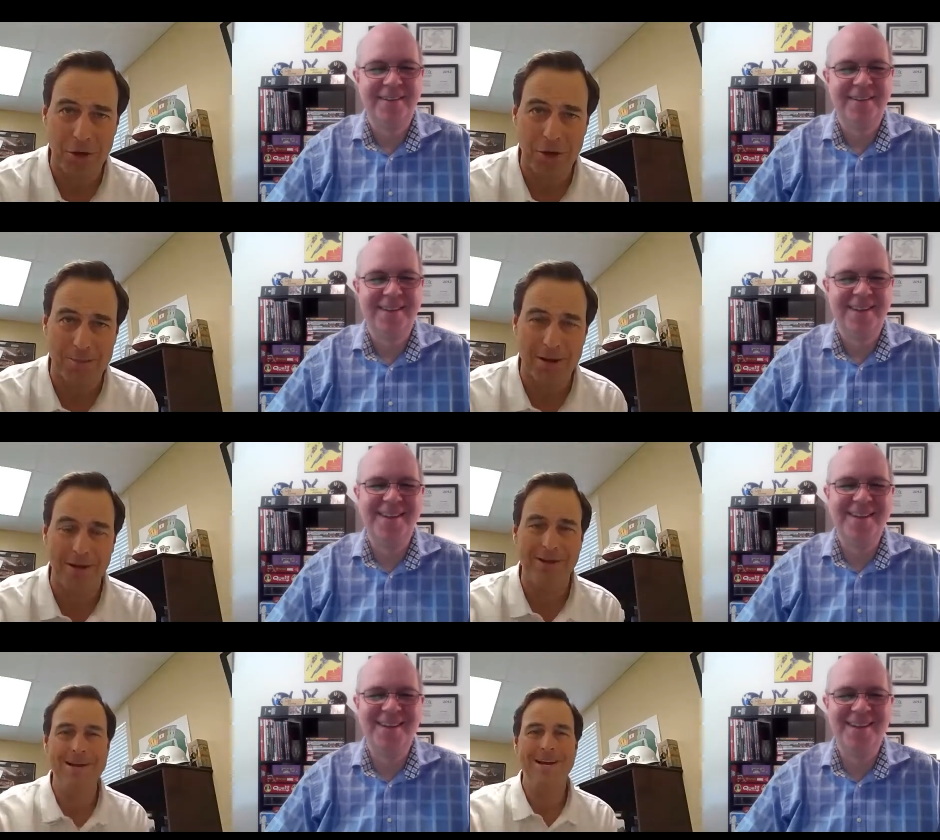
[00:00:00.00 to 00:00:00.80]
Speaker 1: on about,
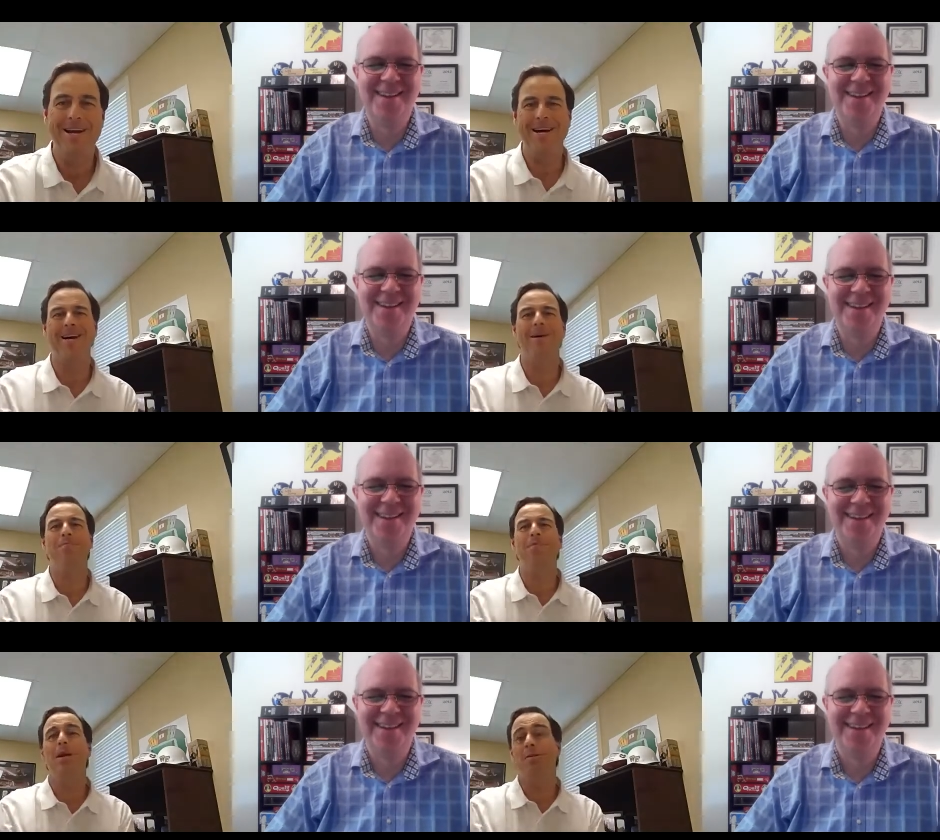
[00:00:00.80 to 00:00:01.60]

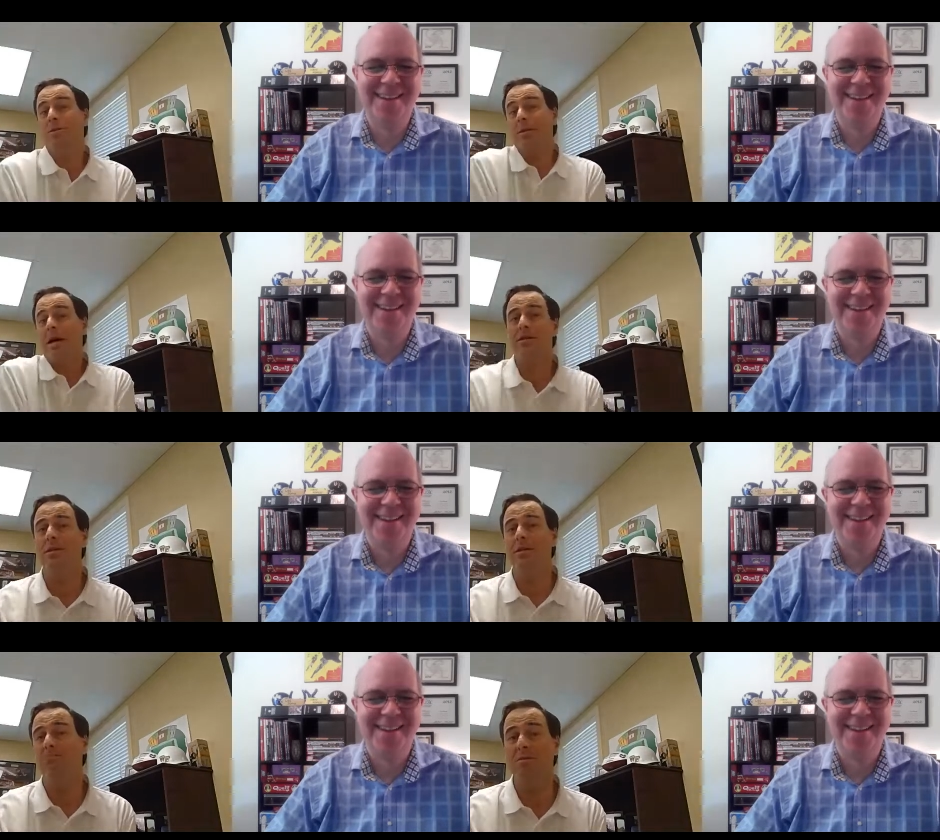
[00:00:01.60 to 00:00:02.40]
it was
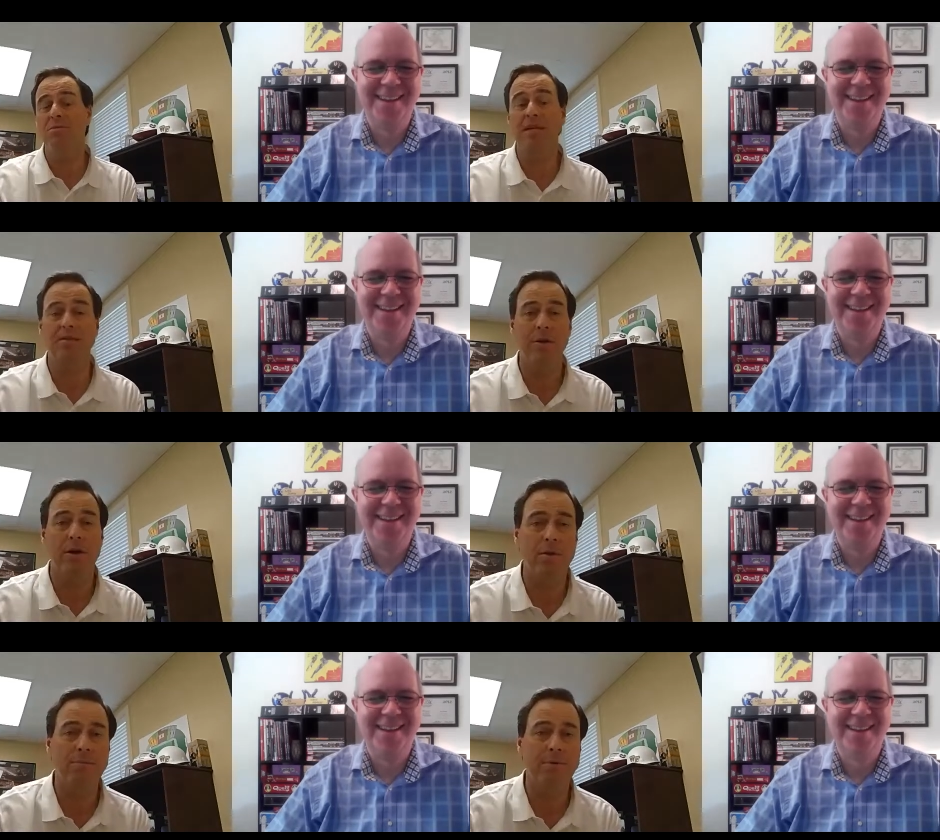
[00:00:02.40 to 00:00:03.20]
actually very
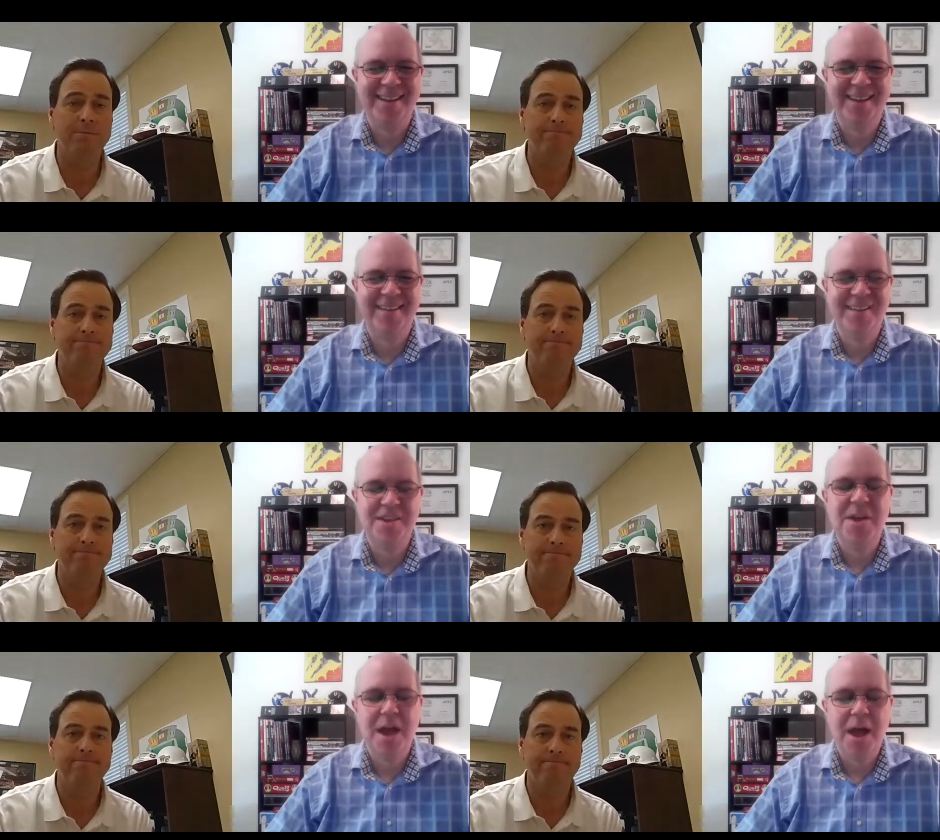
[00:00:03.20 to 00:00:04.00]
helpful.
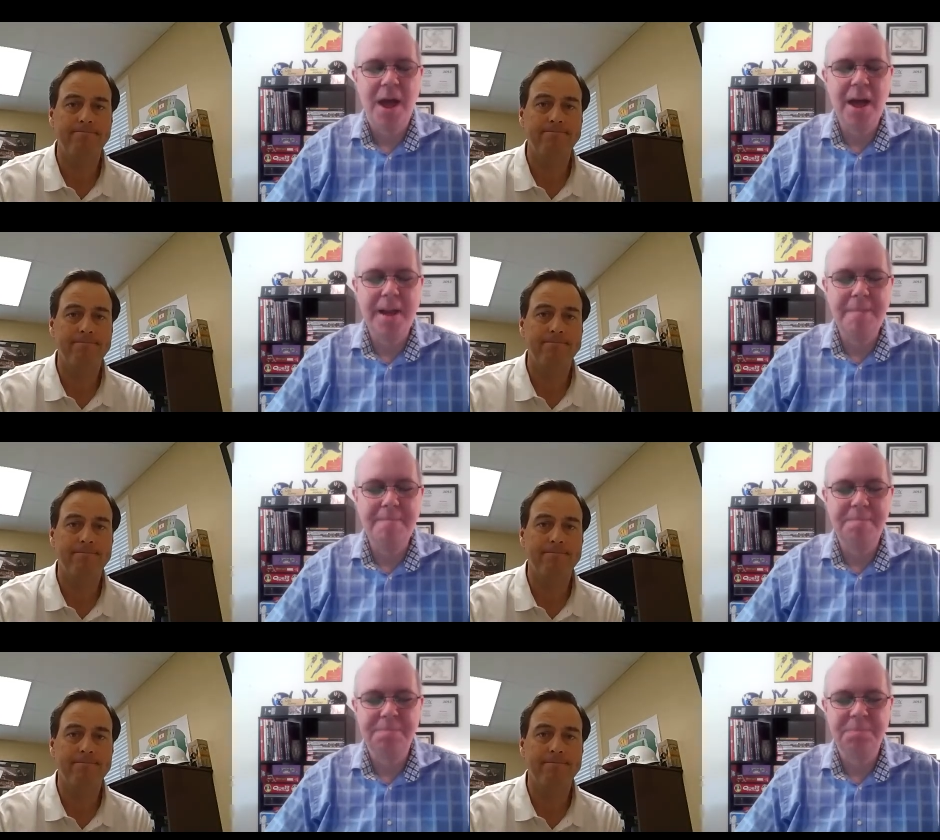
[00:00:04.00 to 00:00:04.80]

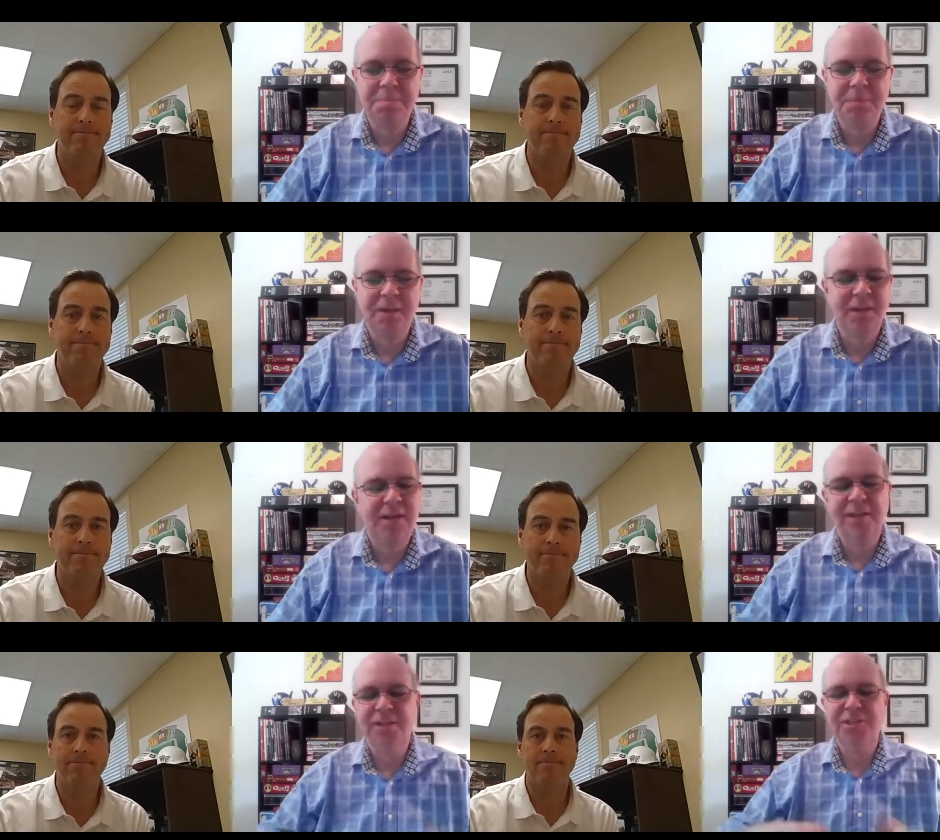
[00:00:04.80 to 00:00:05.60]
Do
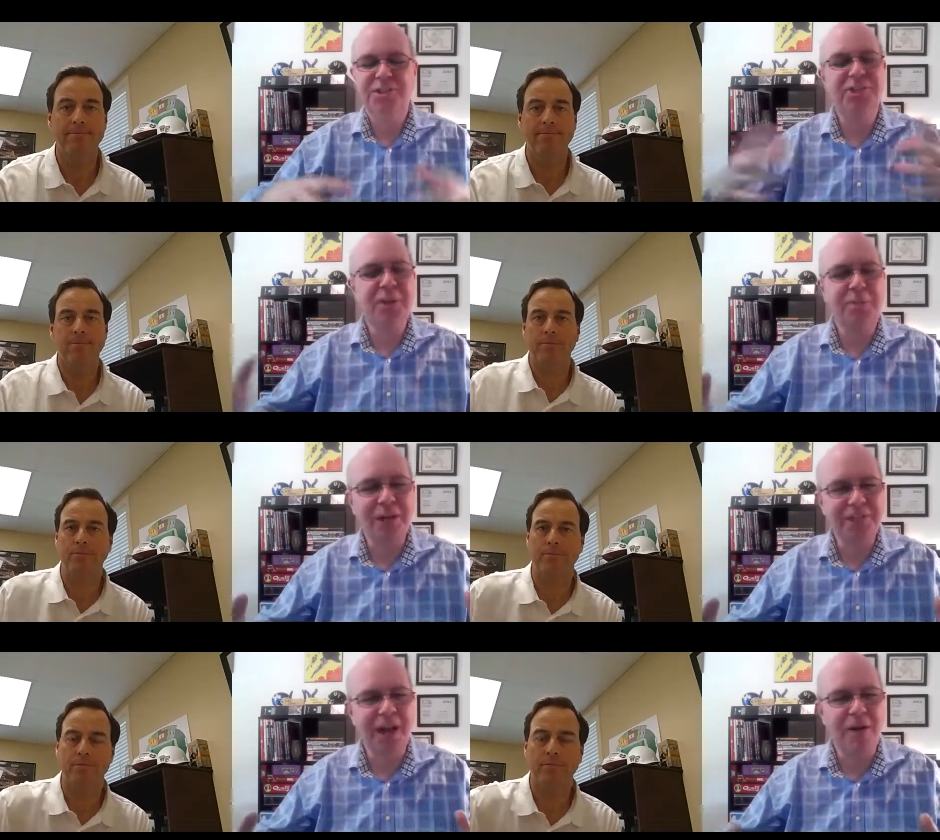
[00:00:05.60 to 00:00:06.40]
Speaker 2: the
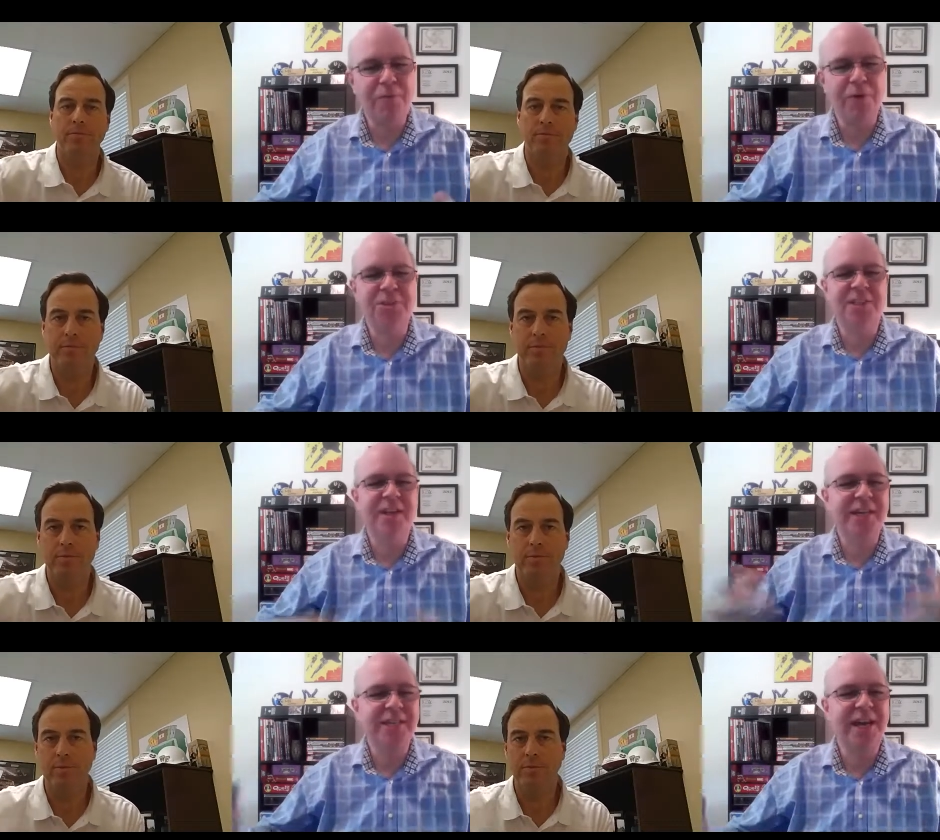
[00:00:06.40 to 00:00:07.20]
press conference the
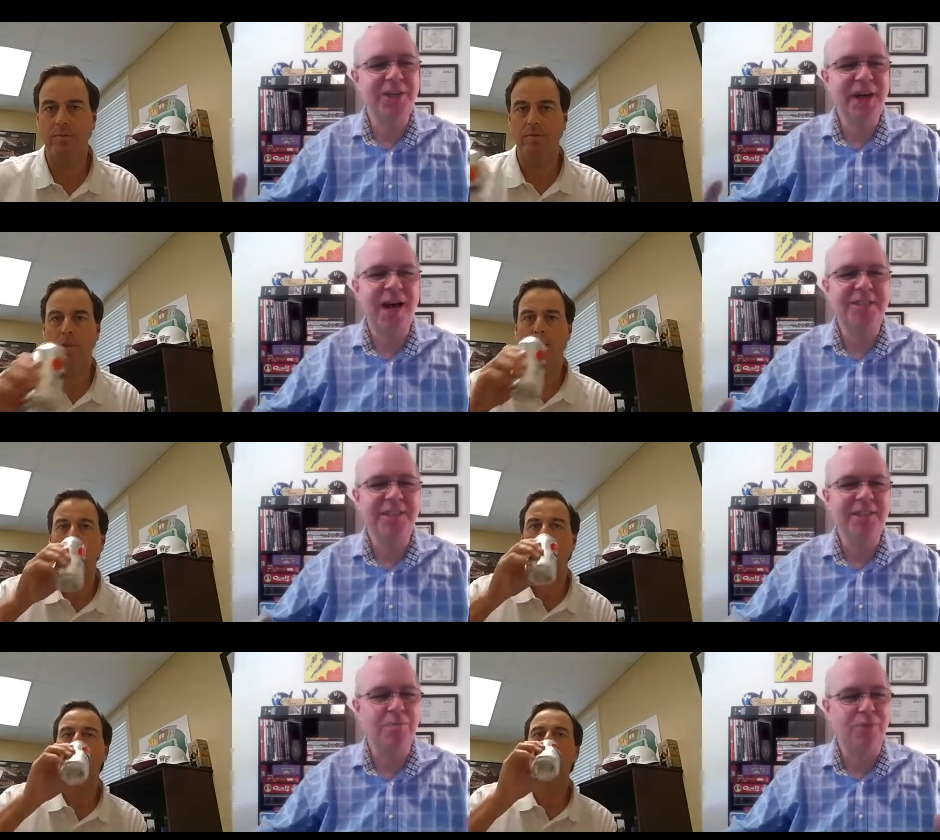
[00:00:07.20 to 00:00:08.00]
next day. You guys
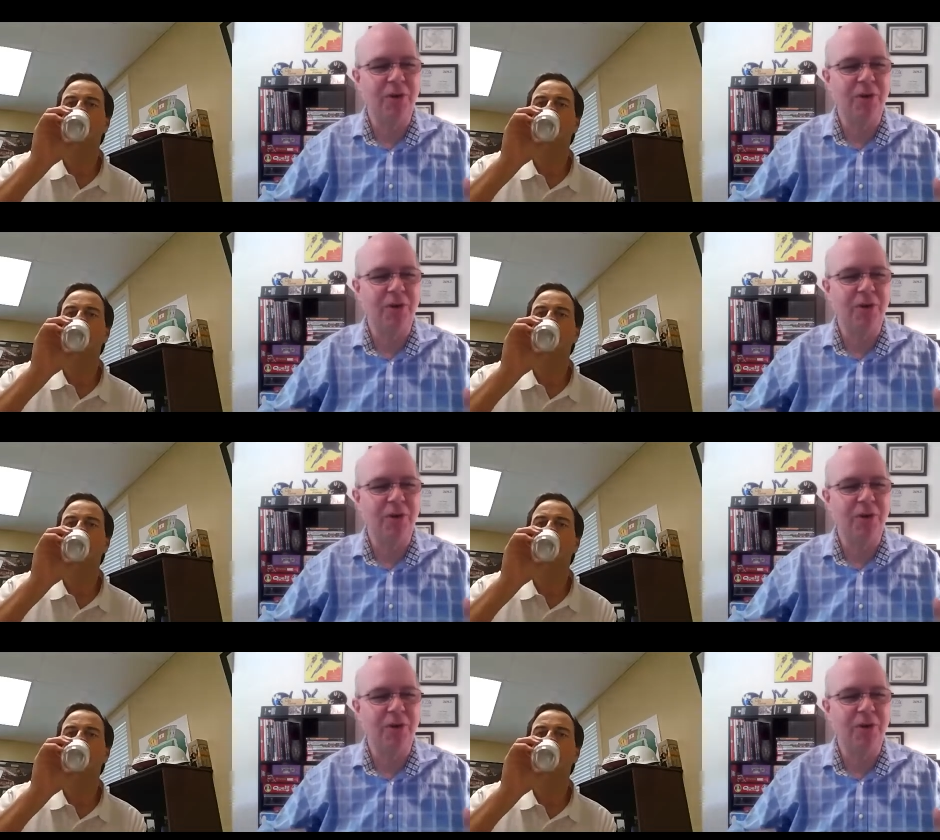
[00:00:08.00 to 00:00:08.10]
end up